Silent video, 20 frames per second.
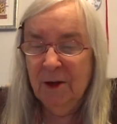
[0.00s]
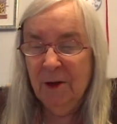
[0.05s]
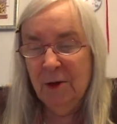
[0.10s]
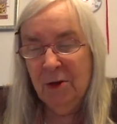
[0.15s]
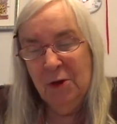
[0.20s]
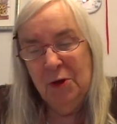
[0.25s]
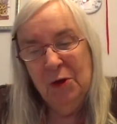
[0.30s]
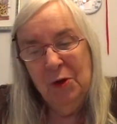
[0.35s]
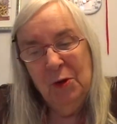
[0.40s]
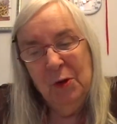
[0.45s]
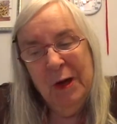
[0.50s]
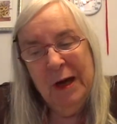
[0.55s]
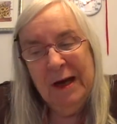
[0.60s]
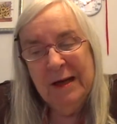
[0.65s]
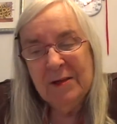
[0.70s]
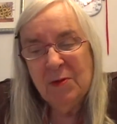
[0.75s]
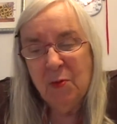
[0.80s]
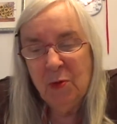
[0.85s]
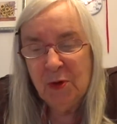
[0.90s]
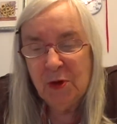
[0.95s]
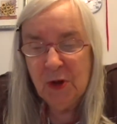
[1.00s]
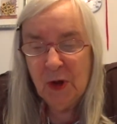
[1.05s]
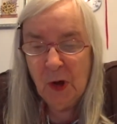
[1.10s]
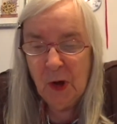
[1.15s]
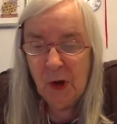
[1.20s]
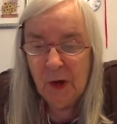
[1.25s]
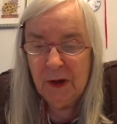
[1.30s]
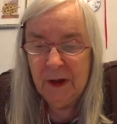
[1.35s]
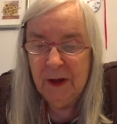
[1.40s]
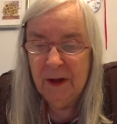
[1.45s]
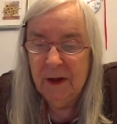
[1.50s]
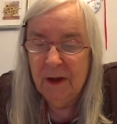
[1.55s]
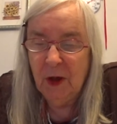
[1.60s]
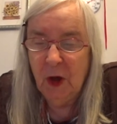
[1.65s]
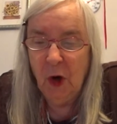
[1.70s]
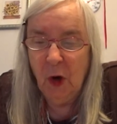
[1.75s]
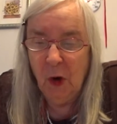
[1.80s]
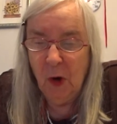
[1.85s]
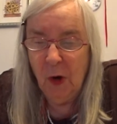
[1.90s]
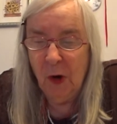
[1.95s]
Two guys were talking
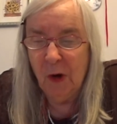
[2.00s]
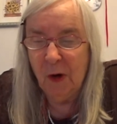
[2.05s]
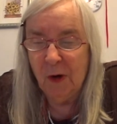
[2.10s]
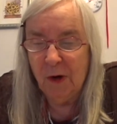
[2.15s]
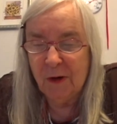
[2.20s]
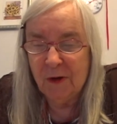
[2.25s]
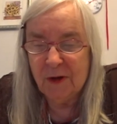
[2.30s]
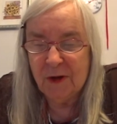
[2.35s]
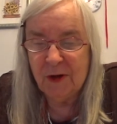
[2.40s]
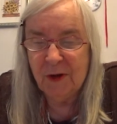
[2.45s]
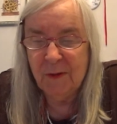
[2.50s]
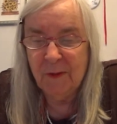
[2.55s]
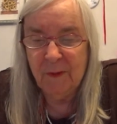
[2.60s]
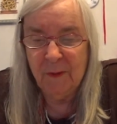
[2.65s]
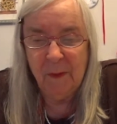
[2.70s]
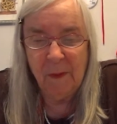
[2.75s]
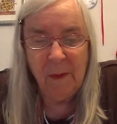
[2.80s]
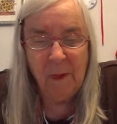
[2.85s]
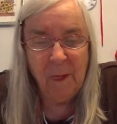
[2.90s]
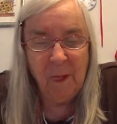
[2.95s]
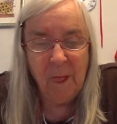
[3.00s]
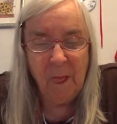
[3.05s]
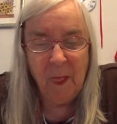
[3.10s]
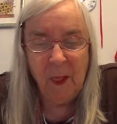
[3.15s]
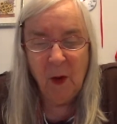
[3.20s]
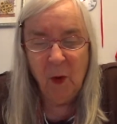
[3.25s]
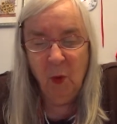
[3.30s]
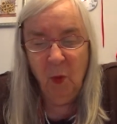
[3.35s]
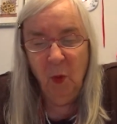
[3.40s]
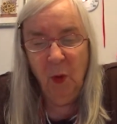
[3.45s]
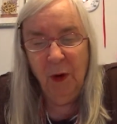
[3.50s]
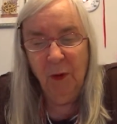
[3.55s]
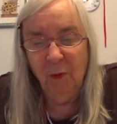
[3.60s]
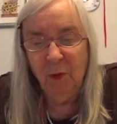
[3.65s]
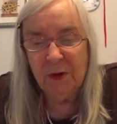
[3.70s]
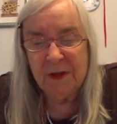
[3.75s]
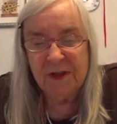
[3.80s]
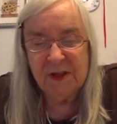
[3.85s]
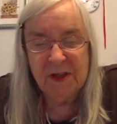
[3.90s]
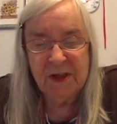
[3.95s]
cars. One
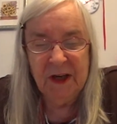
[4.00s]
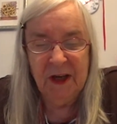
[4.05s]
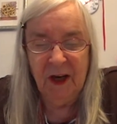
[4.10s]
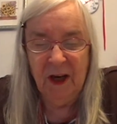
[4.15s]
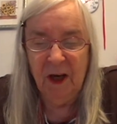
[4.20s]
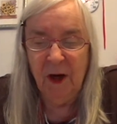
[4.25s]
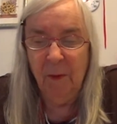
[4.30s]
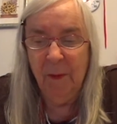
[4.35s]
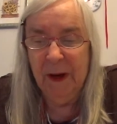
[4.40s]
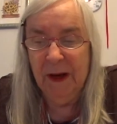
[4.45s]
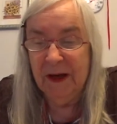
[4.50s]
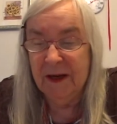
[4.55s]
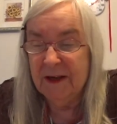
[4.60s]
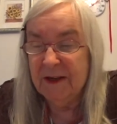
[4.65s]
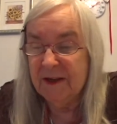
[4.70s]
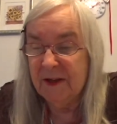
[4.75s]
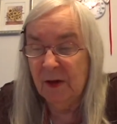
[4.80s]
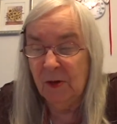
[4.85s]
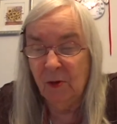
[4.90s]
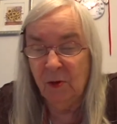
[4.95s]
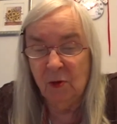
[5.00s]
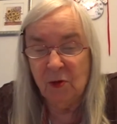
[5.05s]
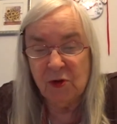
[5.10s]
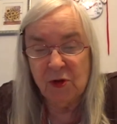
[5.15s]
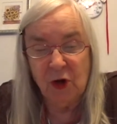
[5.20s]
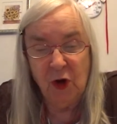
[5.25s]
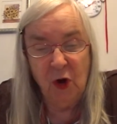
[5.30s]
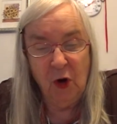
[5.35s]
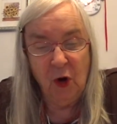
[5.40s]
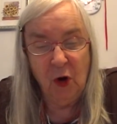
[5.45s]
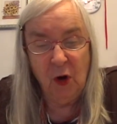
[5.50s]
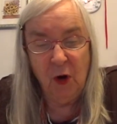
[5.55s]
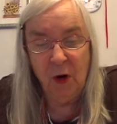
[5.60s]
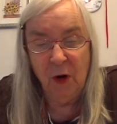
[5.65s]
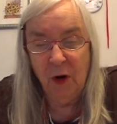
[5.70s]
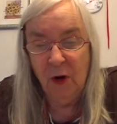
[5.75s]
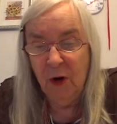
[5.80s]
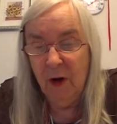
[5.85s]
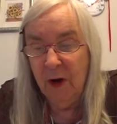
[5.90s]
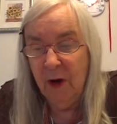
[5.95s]
was telling about his uncle's car
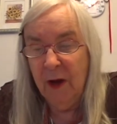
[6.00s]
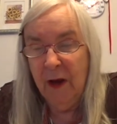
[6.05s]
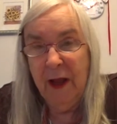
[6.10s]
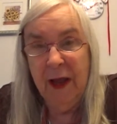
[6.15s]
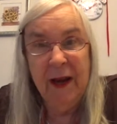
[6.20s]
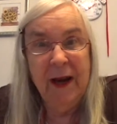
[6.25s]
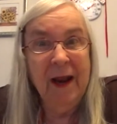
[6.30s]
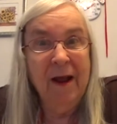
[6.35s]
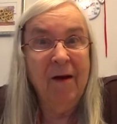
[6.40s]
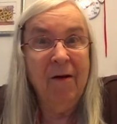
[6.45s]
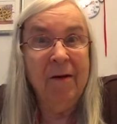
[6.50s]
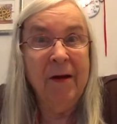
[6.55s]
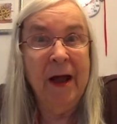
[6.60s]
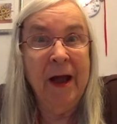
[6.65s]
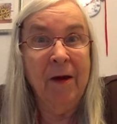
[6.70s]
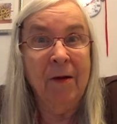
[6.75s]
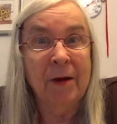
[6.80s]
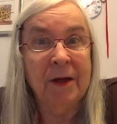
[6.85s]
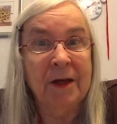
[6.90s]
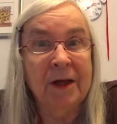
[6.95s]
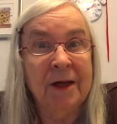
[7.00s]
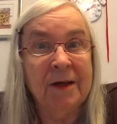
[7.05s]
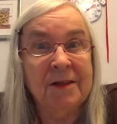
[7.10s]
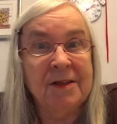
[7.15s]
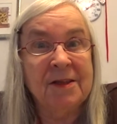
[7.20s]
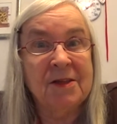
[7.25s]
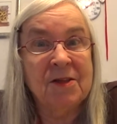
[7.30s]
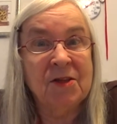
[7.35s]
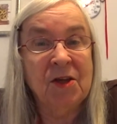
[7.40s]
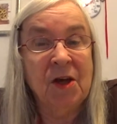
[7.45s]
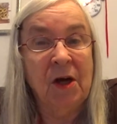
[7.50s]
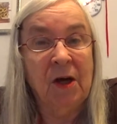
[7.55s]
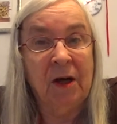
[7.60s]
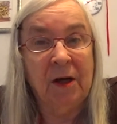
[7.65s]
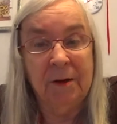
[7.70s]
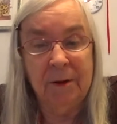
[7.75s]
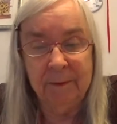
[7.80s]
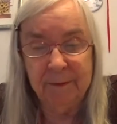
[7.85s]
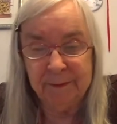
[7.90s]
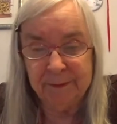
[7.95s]
and how it got
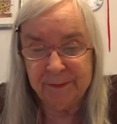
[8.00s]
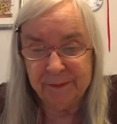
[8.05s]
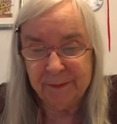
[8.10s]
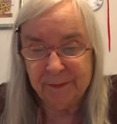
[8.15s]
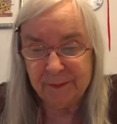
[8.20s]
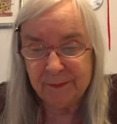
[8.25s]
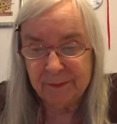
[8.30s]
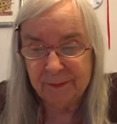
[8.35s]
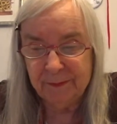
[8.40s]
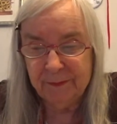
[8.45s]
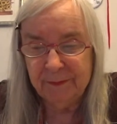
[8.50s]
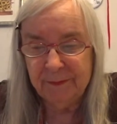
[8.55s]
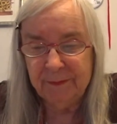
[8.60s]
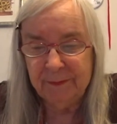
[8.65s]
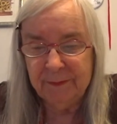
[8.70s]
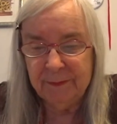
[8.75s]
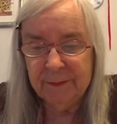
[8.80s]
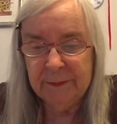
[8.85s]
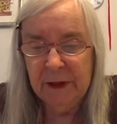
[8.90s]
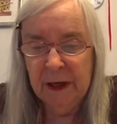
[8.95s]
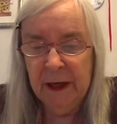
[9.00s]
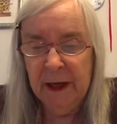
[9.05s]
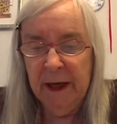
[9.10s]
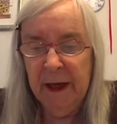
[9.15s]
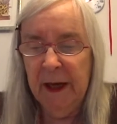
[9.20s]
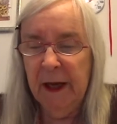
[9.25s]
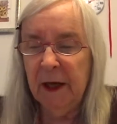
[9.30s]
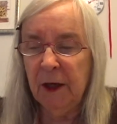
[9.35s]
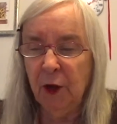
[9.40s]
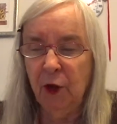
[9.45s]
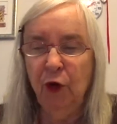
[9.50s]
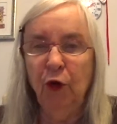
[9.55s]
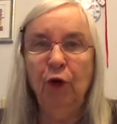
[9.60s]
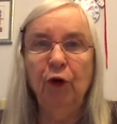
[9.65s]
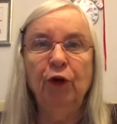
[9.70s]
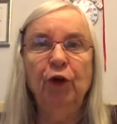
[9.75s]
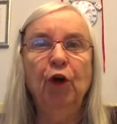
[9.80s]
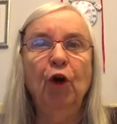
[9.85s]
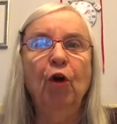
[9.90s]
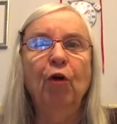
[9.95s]
stuck. It
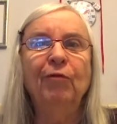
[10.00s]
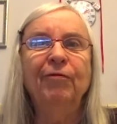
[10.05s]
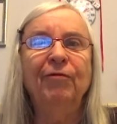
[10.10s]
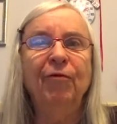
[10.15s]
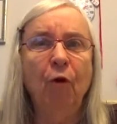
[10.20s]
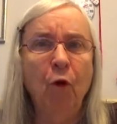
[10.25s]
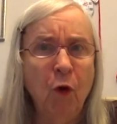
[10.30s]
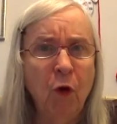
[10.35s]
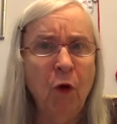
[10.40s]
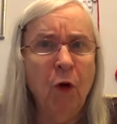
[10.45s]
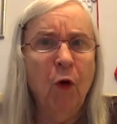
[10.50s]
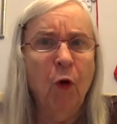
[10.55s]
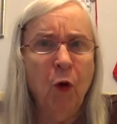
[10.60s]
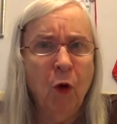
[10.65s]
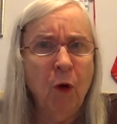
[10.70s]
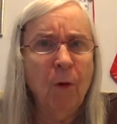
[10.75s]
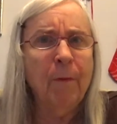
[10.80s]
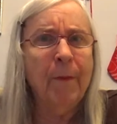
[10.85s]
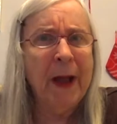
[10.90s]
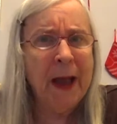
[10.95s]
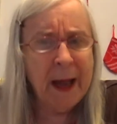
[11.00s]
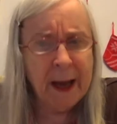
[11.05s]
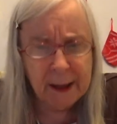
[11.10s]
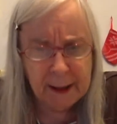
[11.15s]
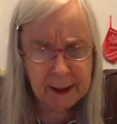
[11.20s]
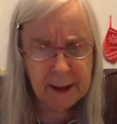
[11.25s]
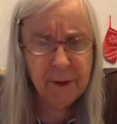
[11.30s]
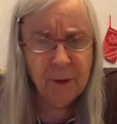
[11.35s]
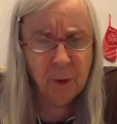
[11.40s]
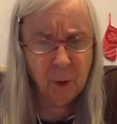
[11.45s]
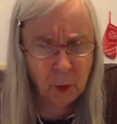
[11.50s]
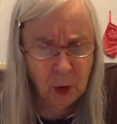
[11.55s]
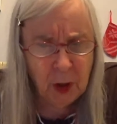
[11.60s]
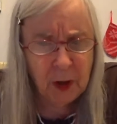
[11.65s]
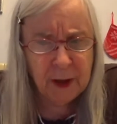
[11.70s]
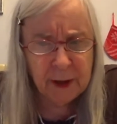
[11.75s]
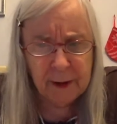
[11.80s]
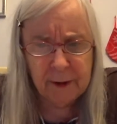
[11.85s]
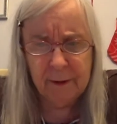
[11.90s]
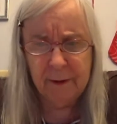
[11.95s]
couldn't go forward or back, either
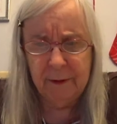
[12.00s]
one.